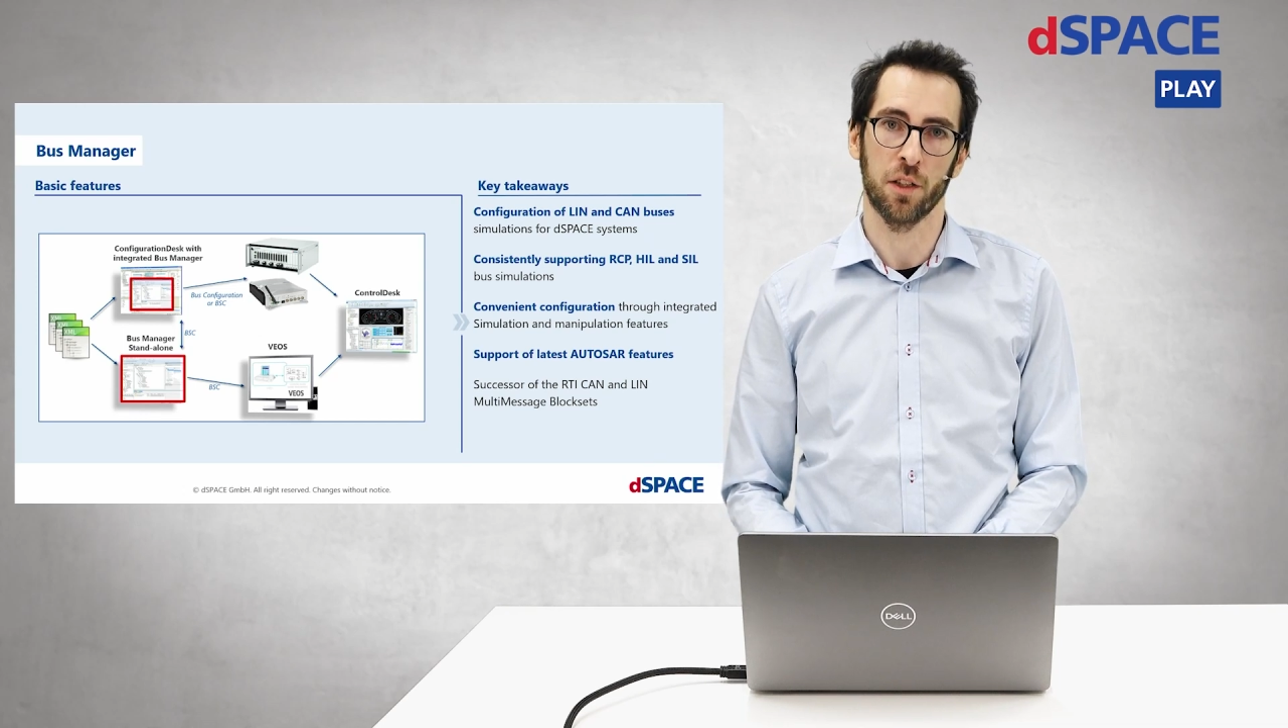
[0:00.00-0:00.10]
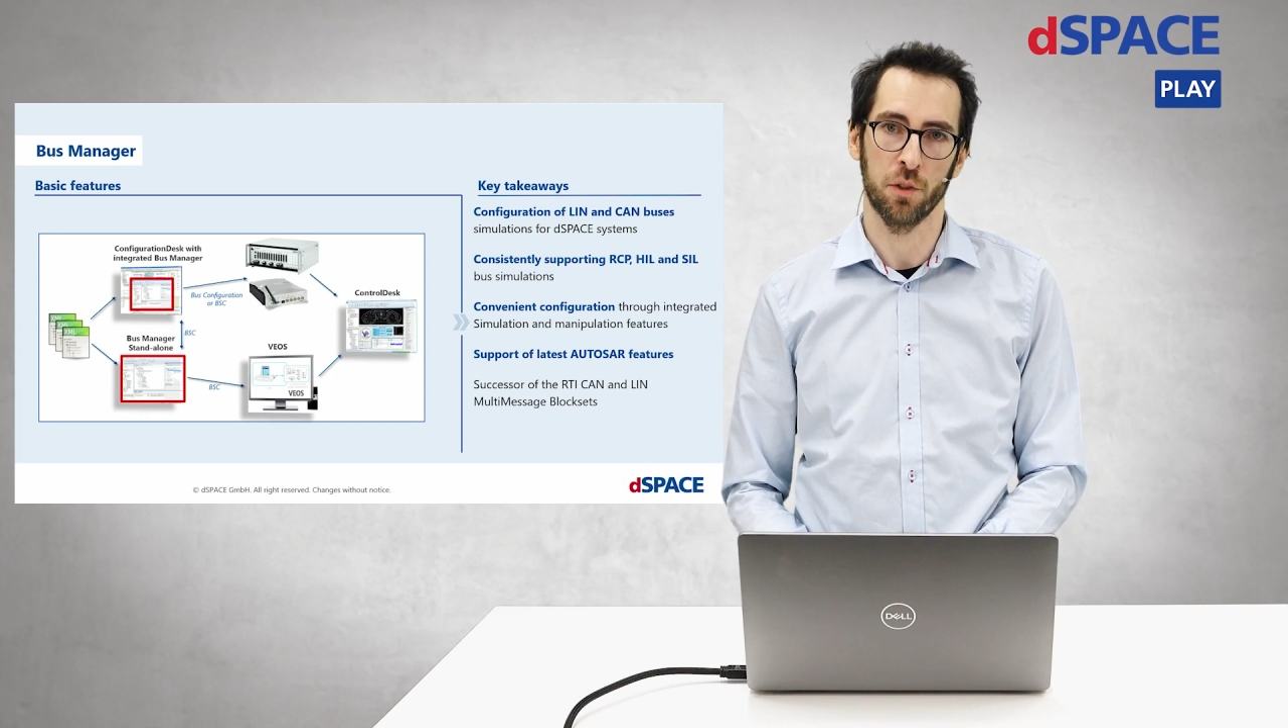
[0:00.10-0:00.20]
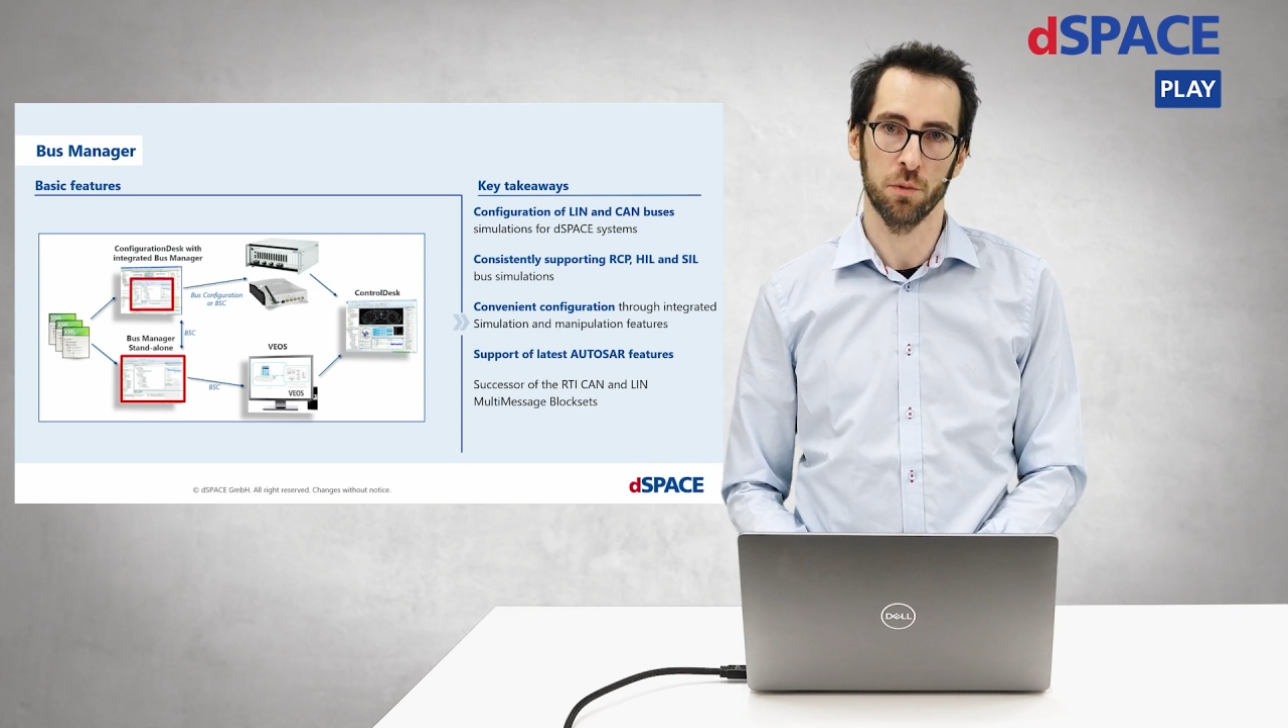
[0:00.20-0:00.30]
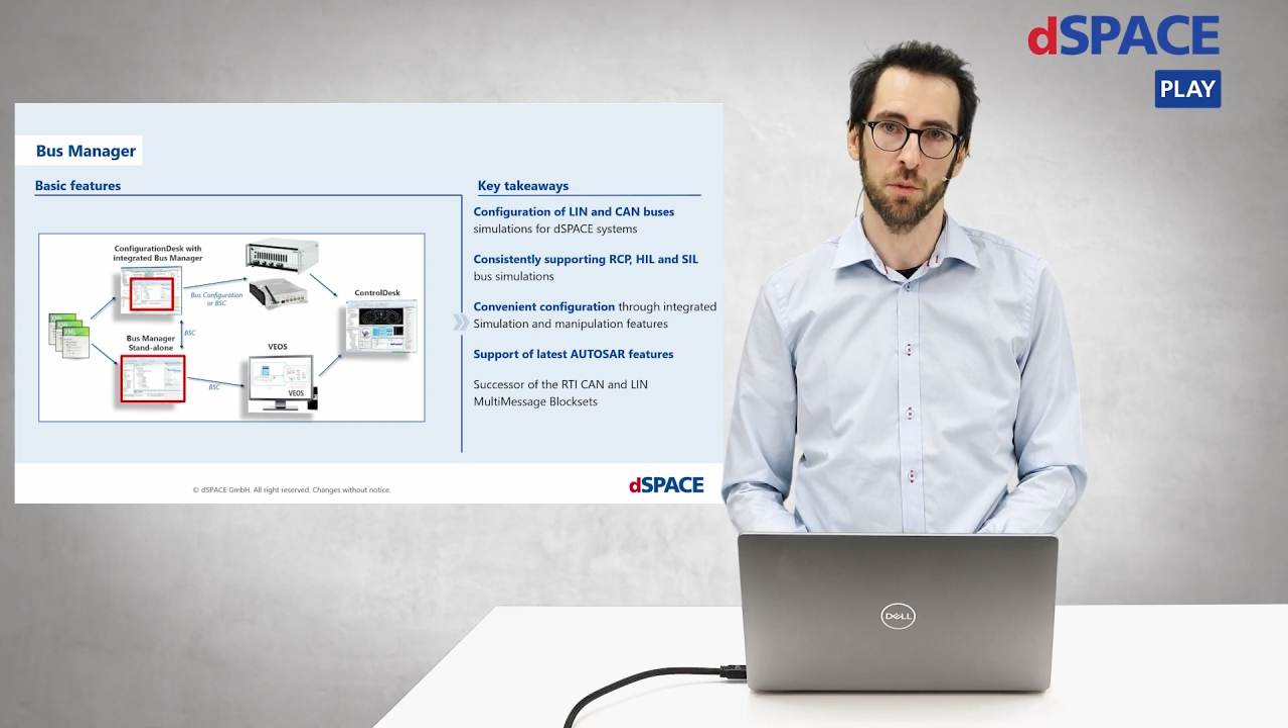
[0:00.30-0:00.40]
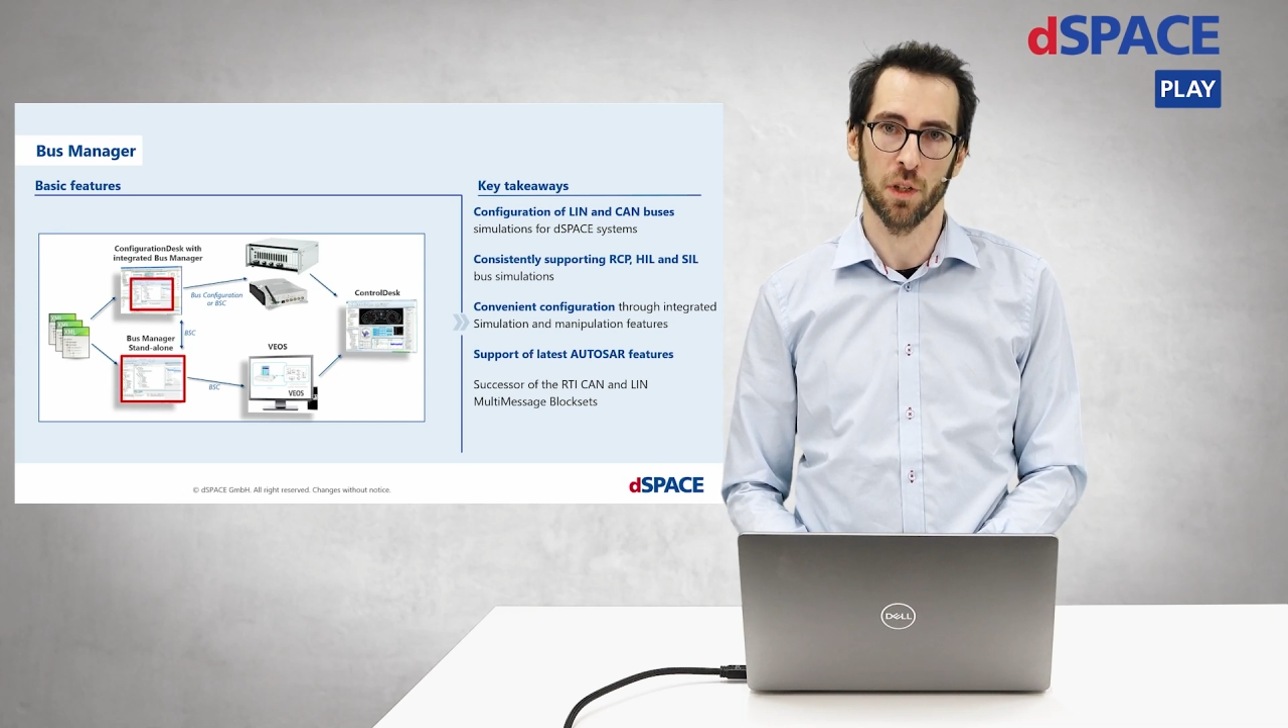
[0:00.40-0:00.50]

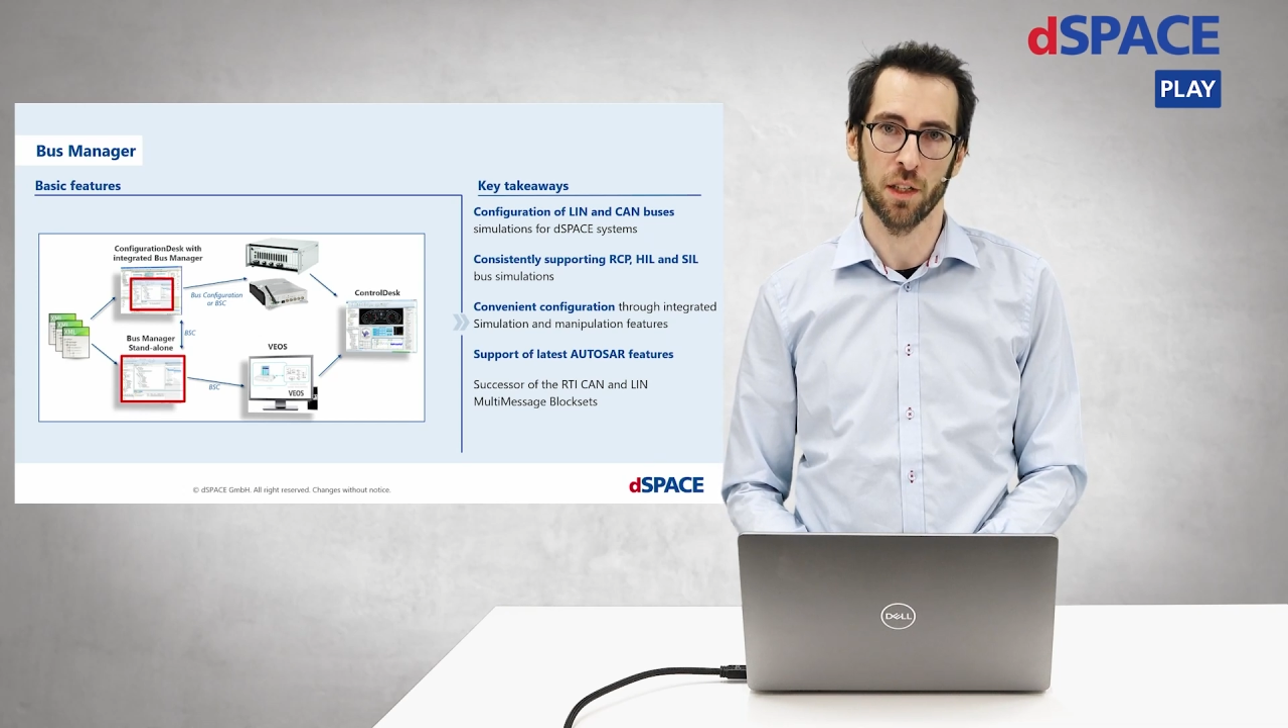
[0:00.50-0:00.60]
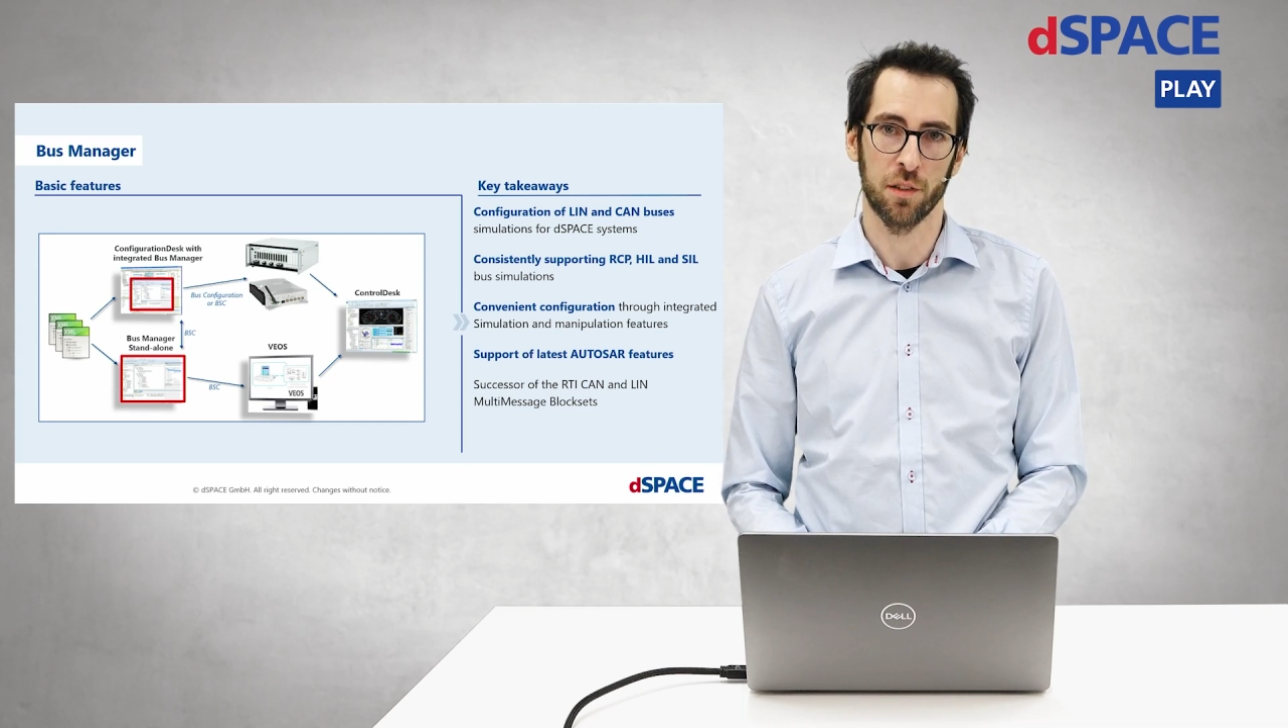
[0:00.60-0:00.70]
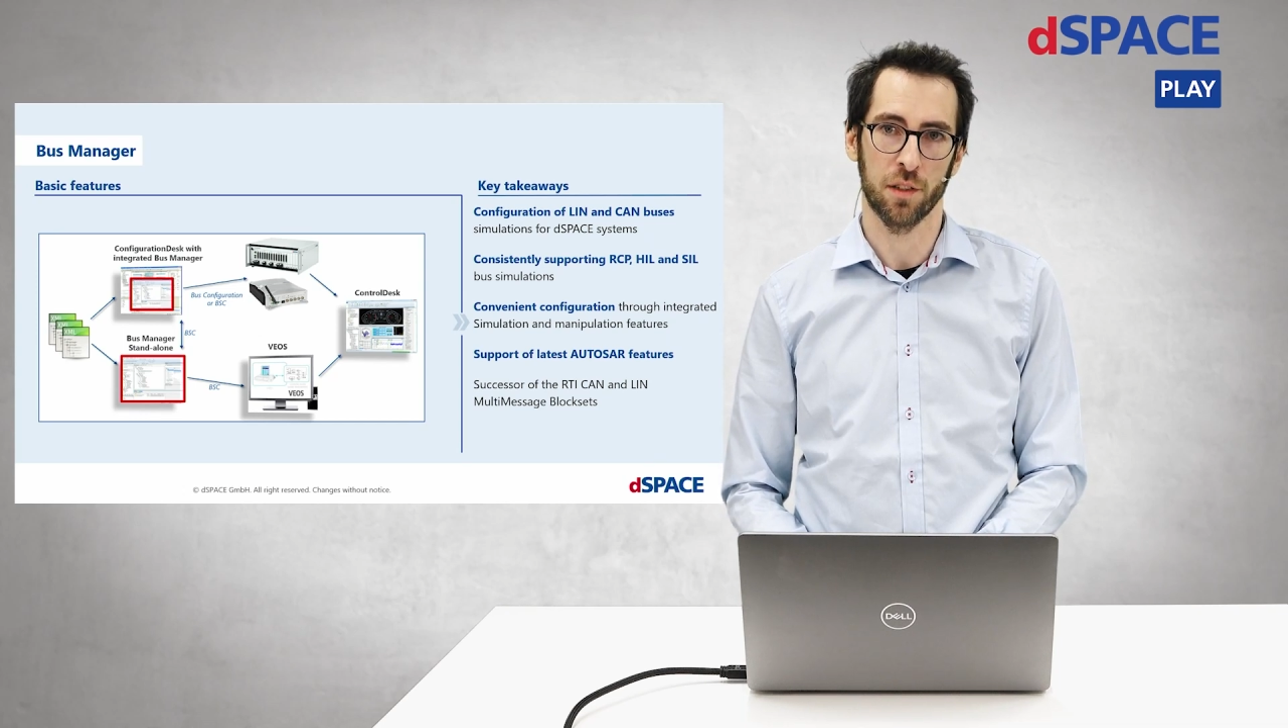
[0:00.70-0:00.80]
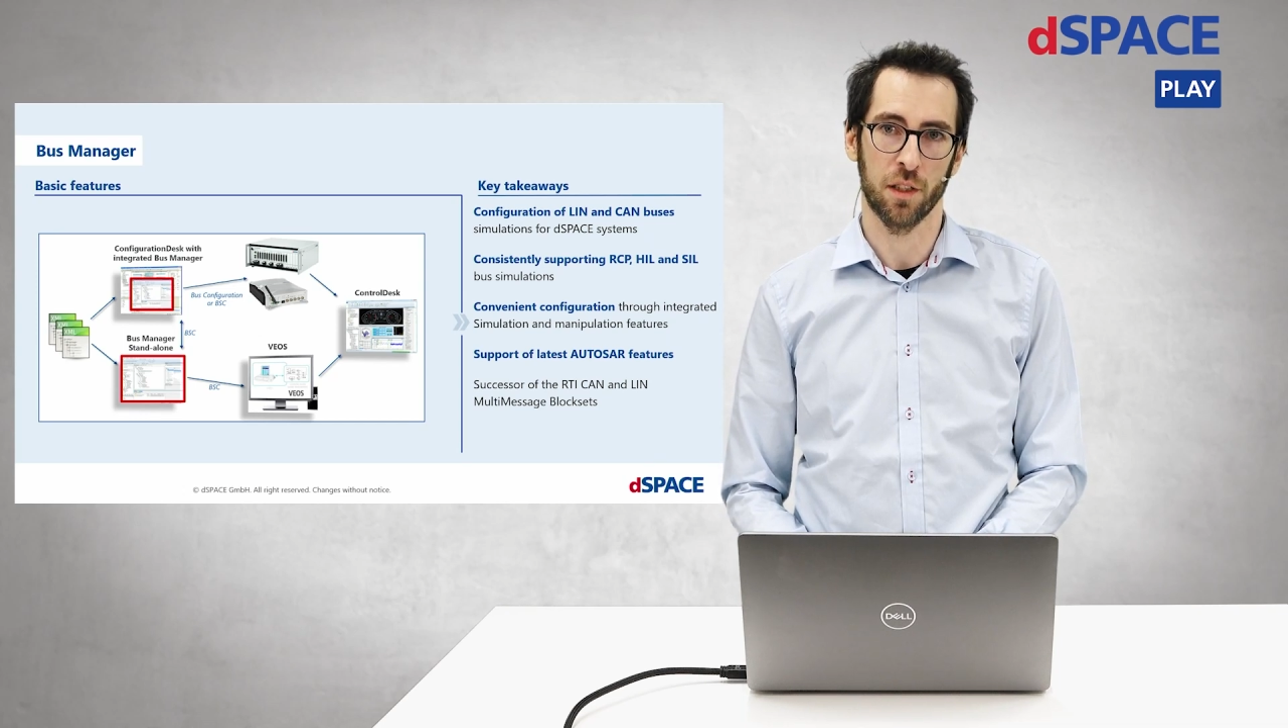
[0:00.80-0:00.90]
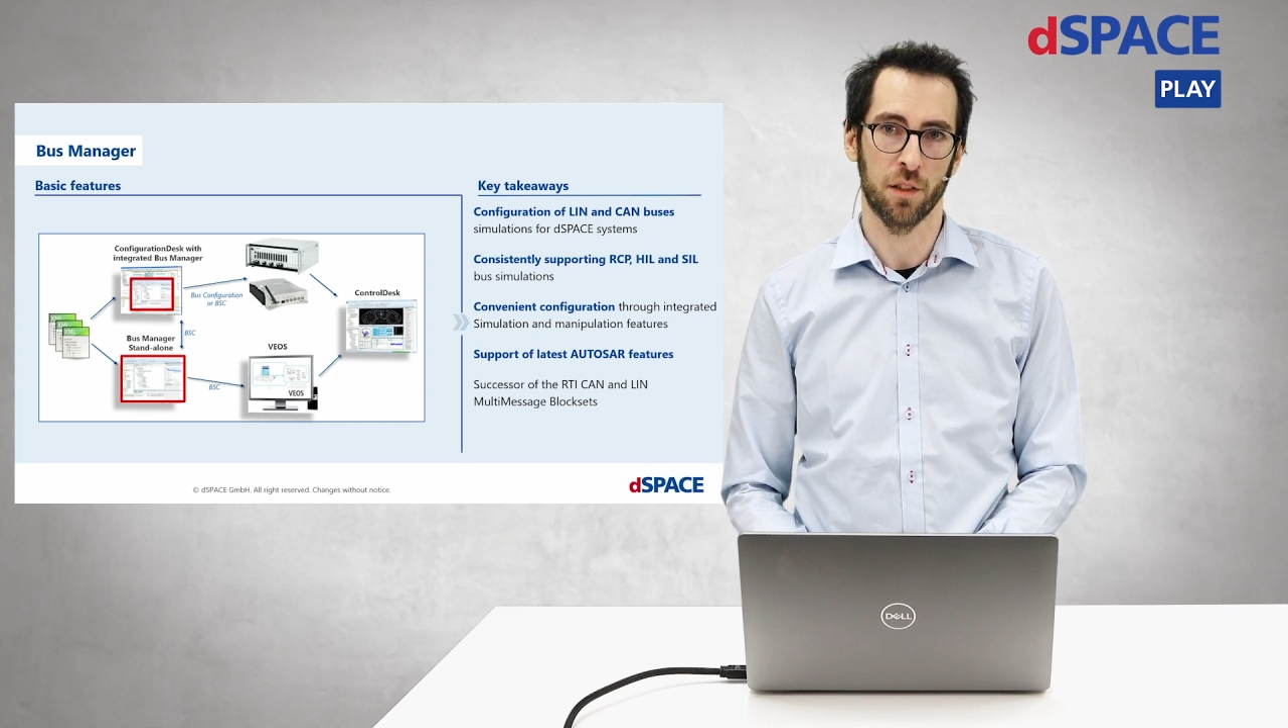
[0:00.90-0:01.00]
you
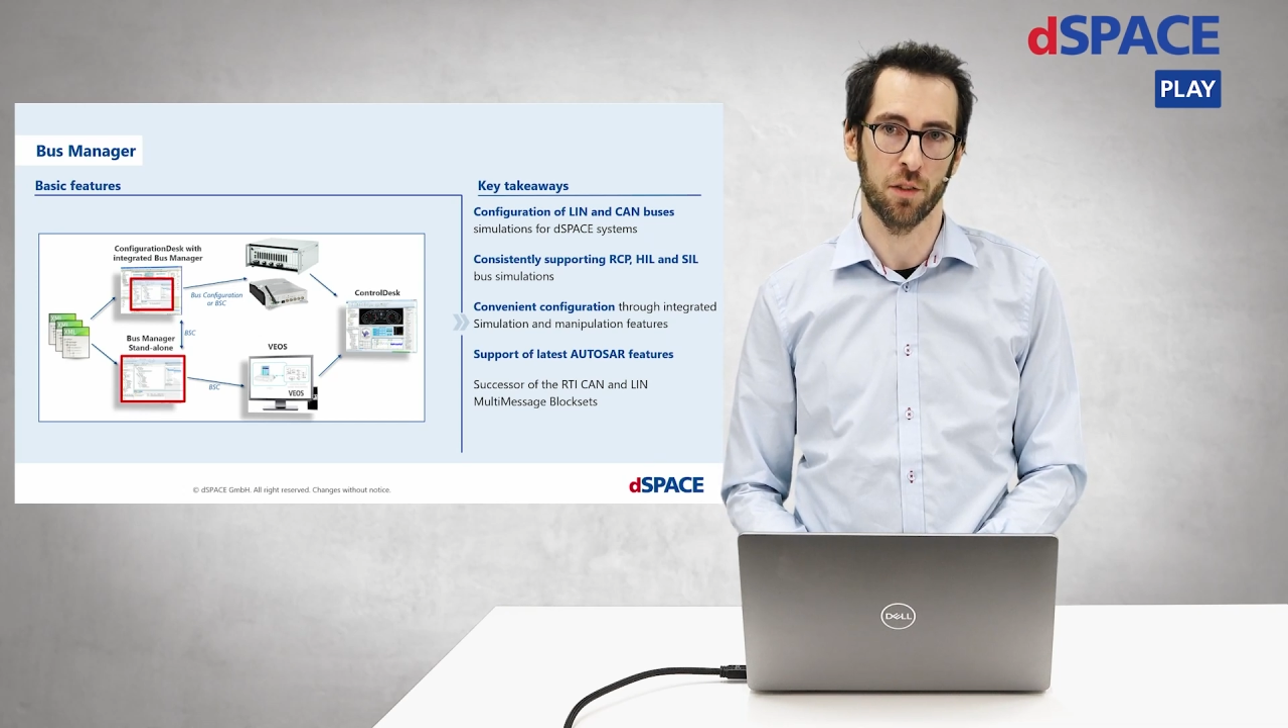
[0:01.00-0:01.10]
as a